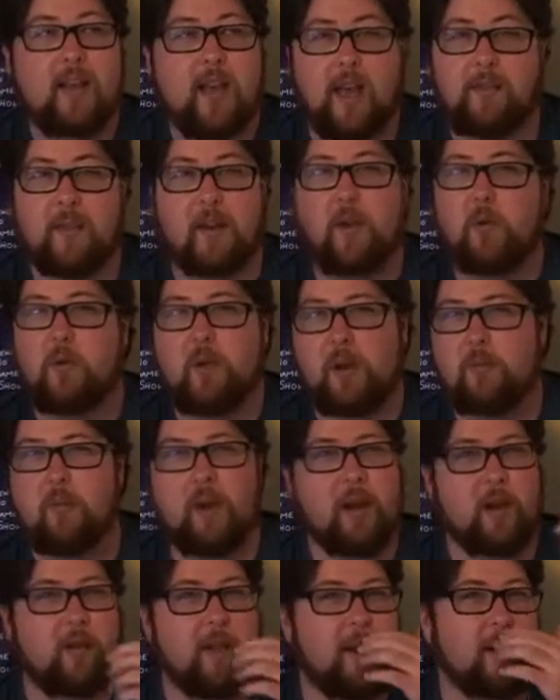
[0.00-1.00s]
and they don't let him
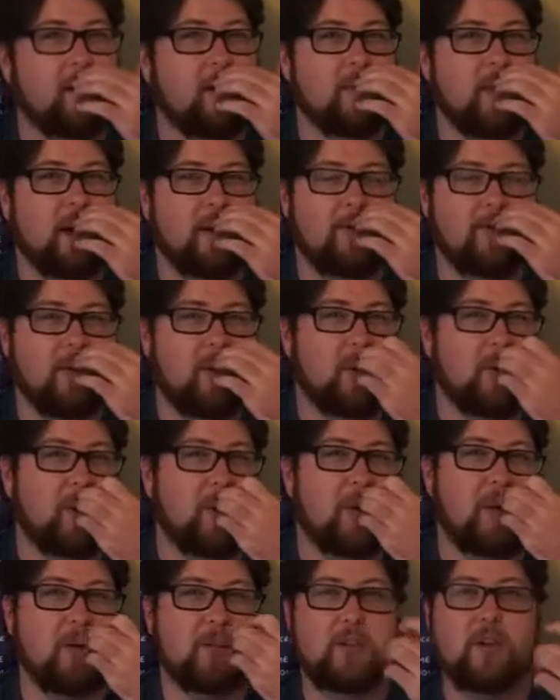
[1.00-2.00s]
write a letter or make a phone
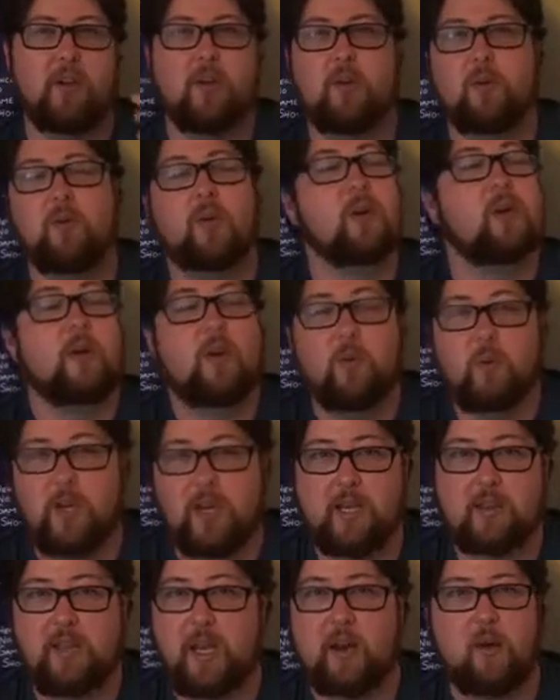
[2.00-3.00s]
call, so we
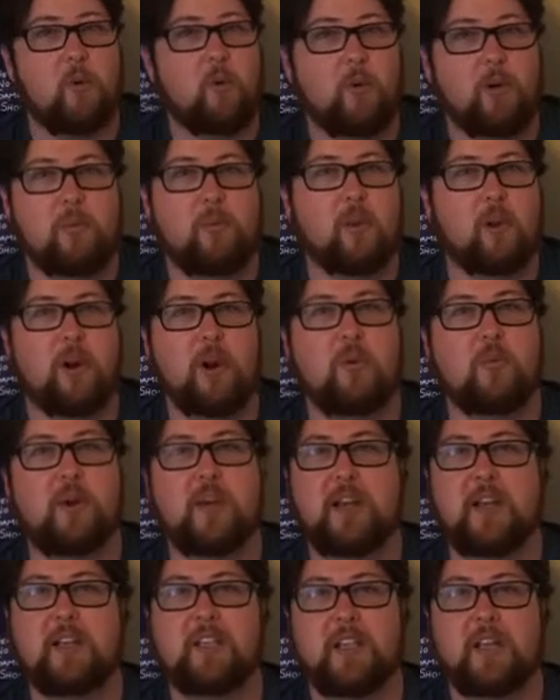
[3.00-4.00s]
get that horrible,
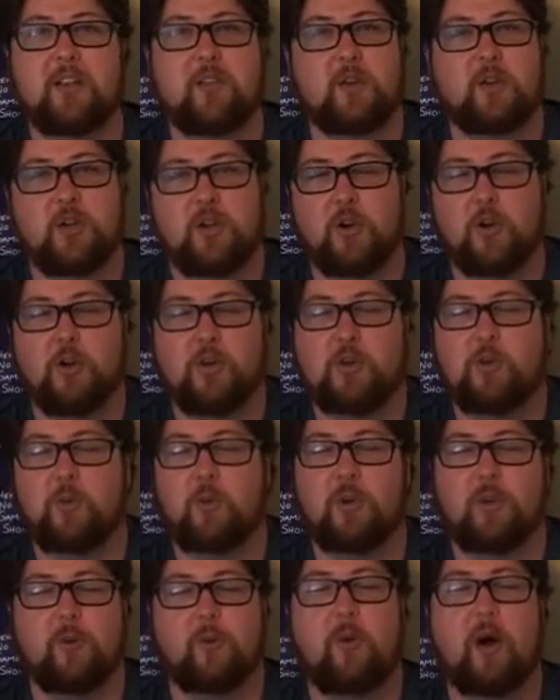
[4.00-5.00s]
heartbreaking scene at the church
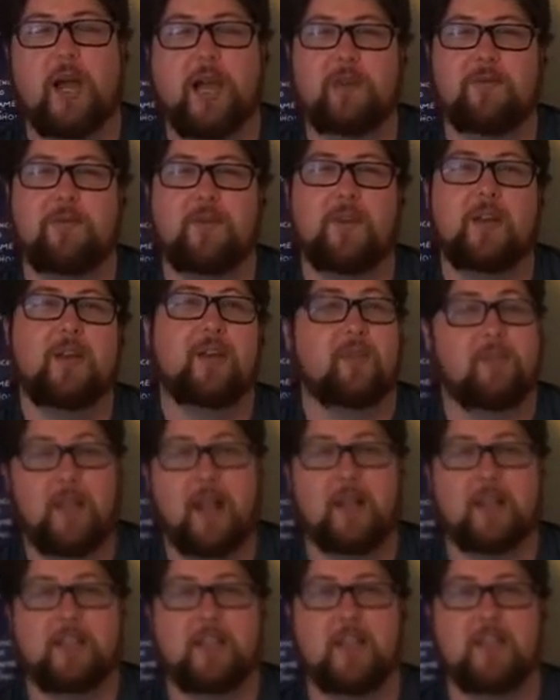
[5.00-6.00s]
where the
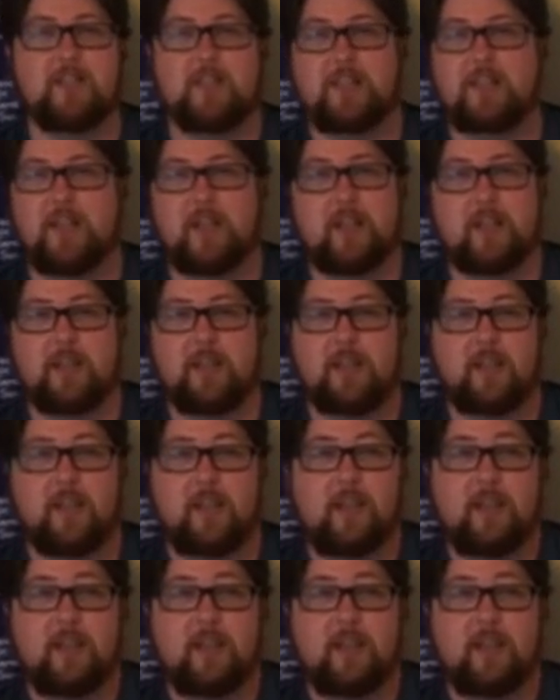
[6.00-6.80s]
fiance is just like,